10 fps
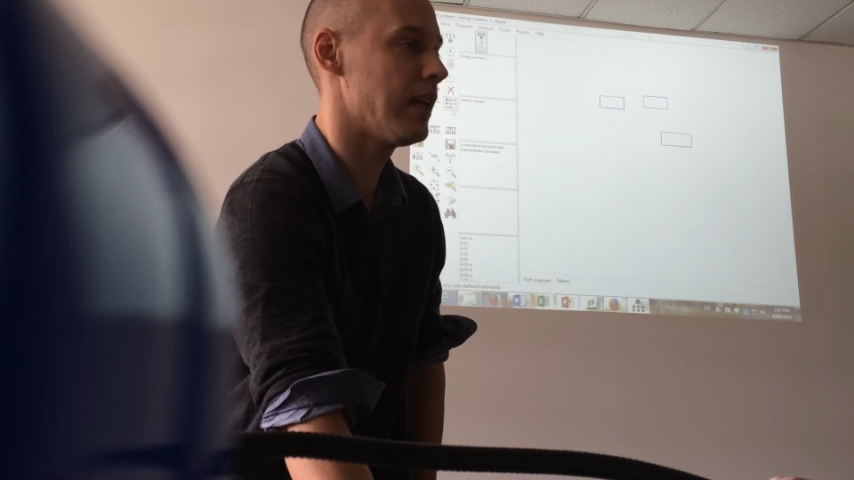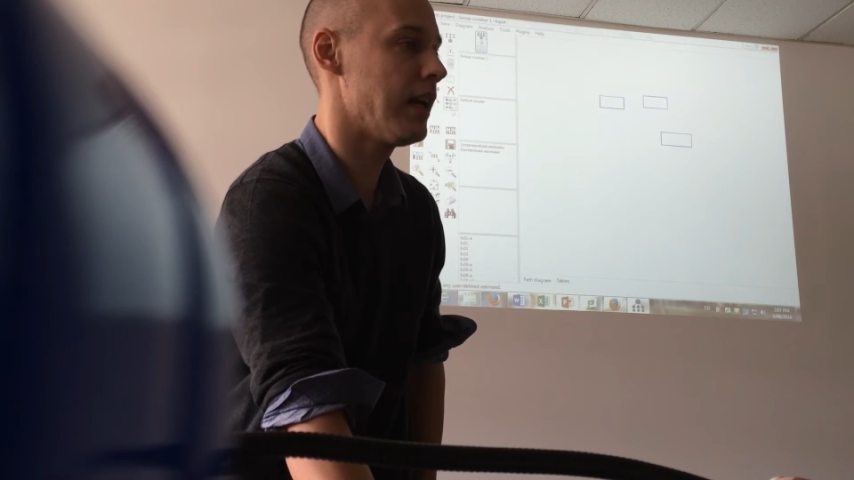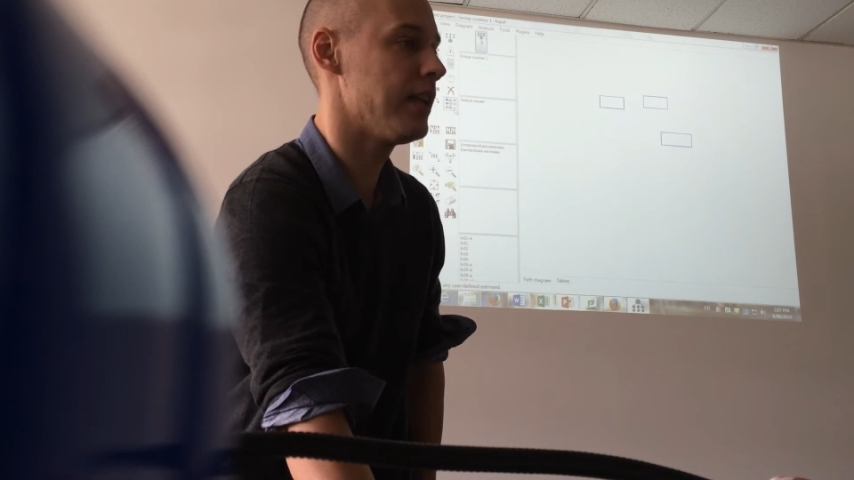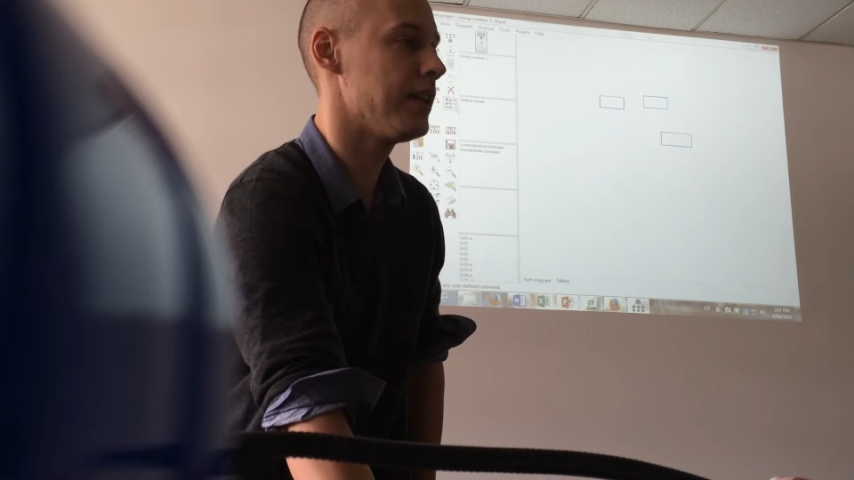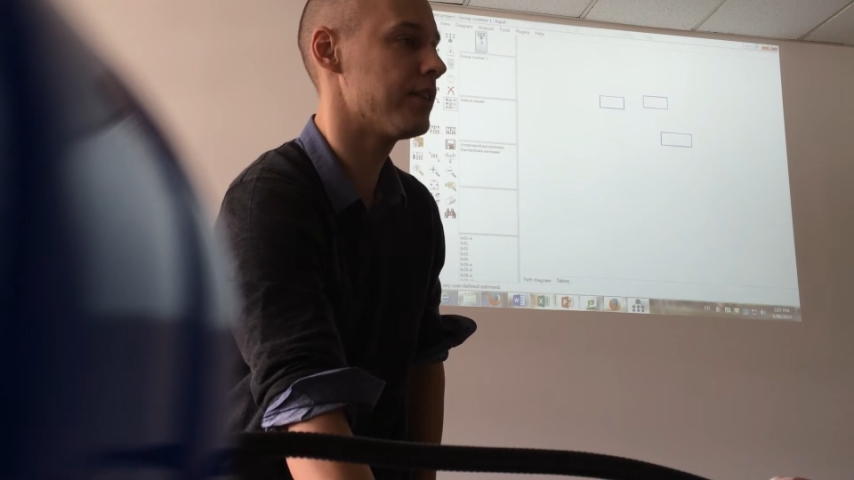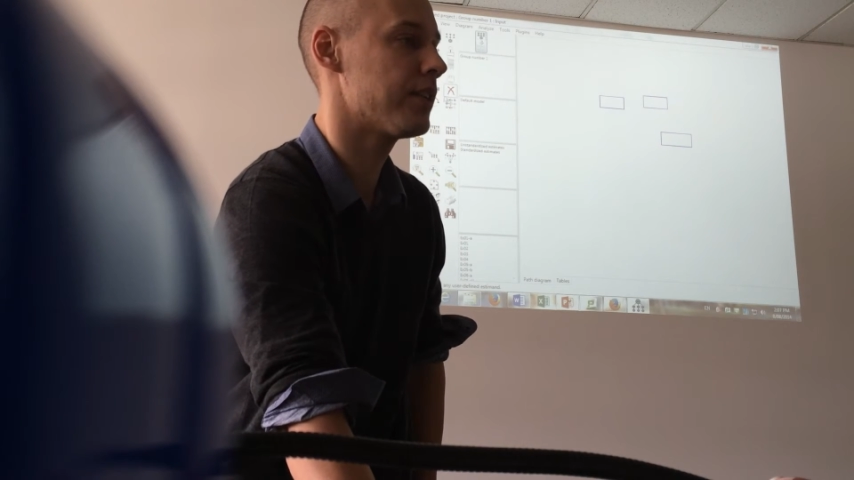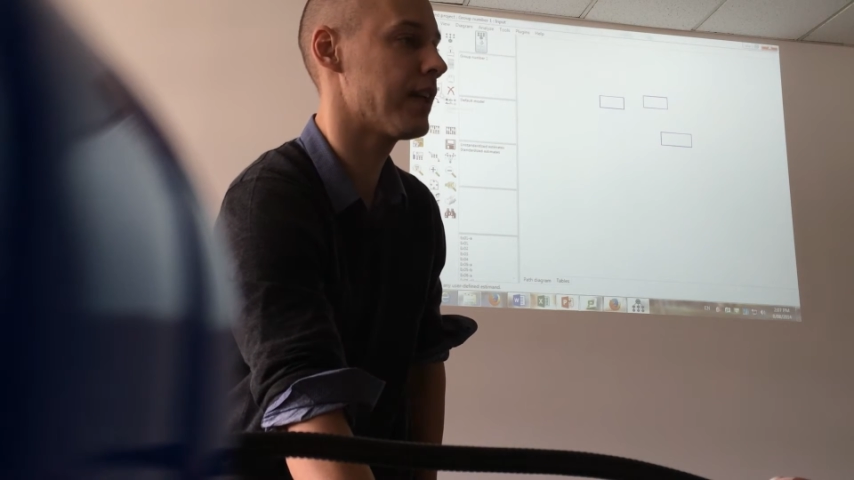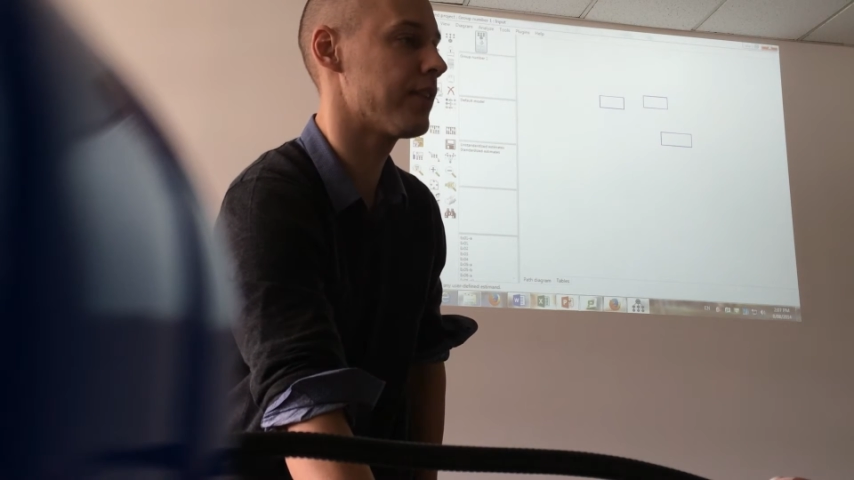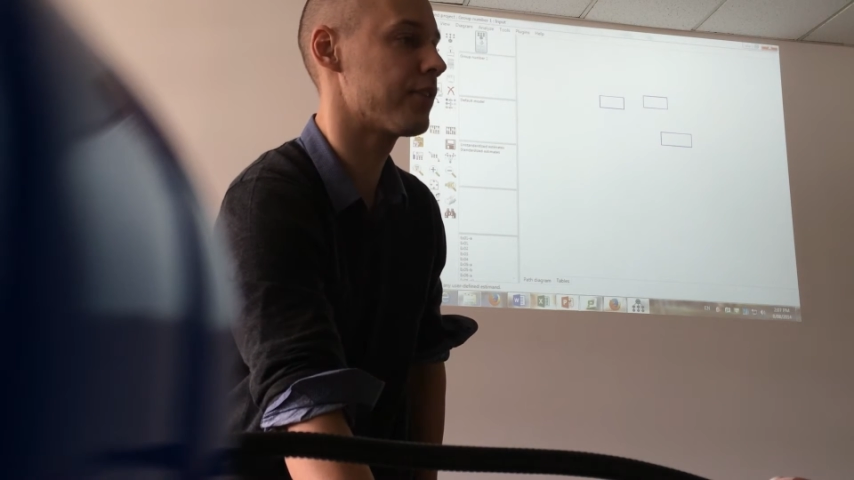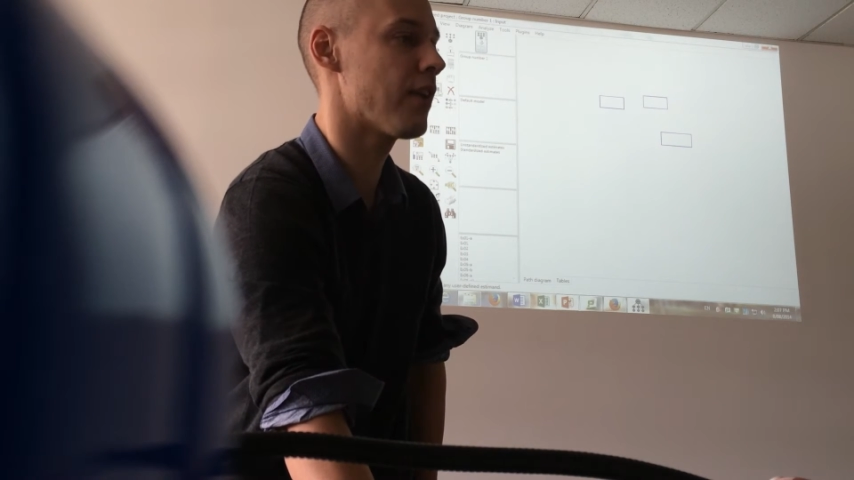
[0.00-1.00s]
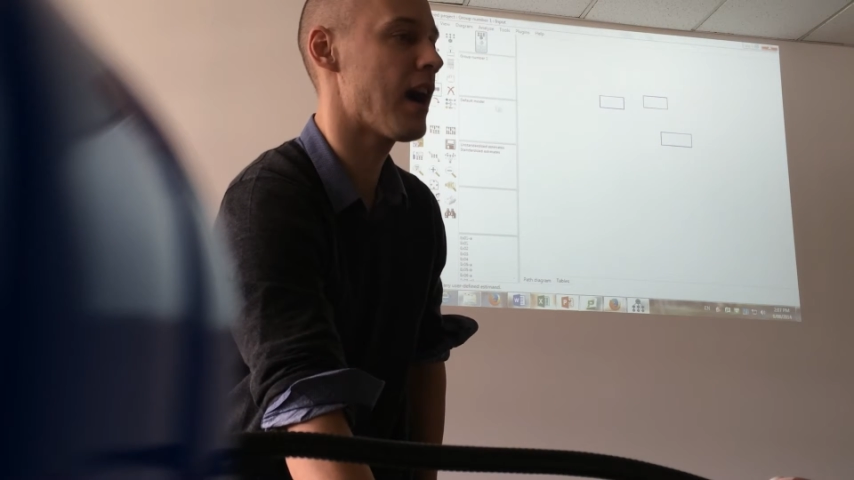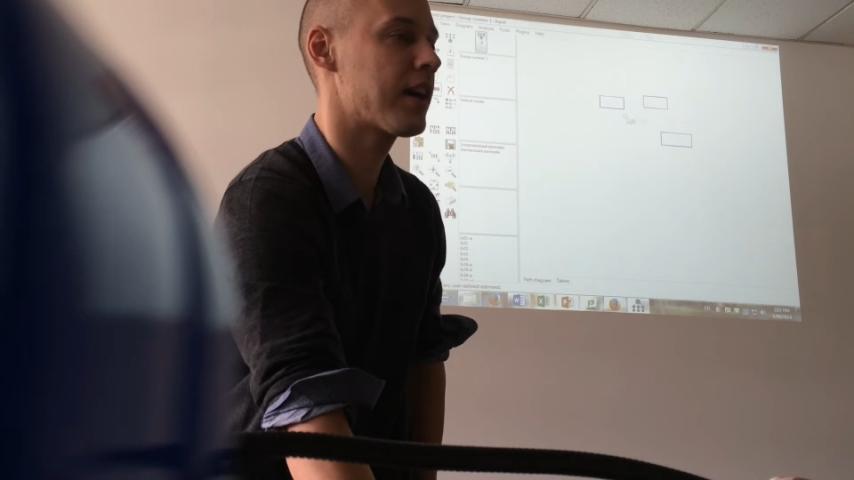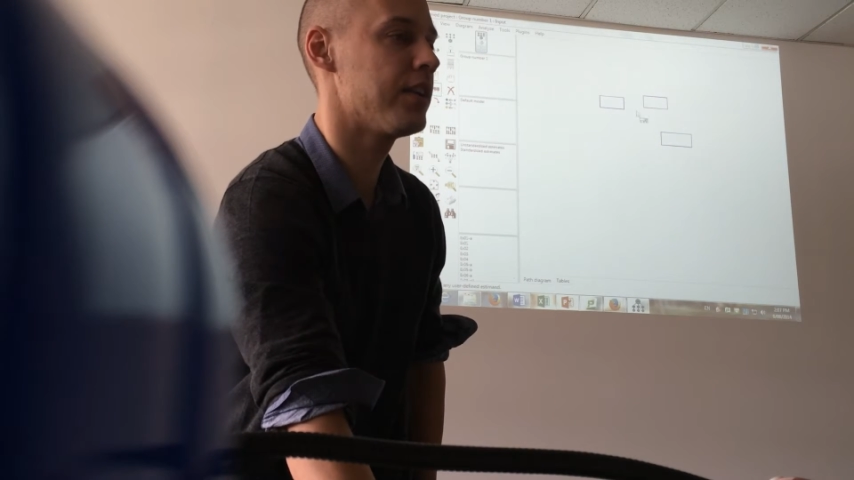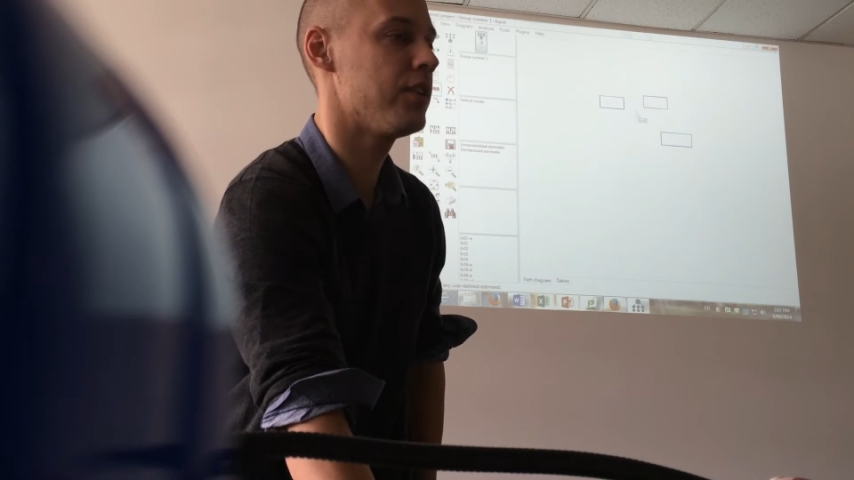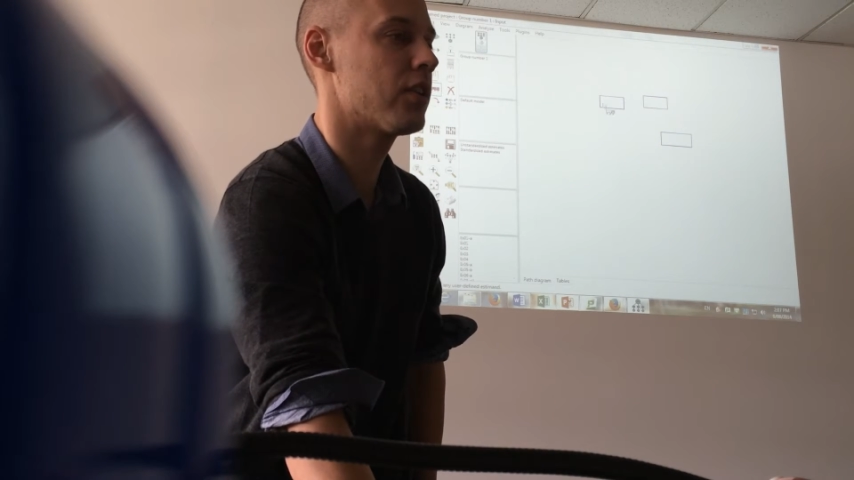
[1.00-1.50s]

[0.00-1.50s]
And then you could get the truck and you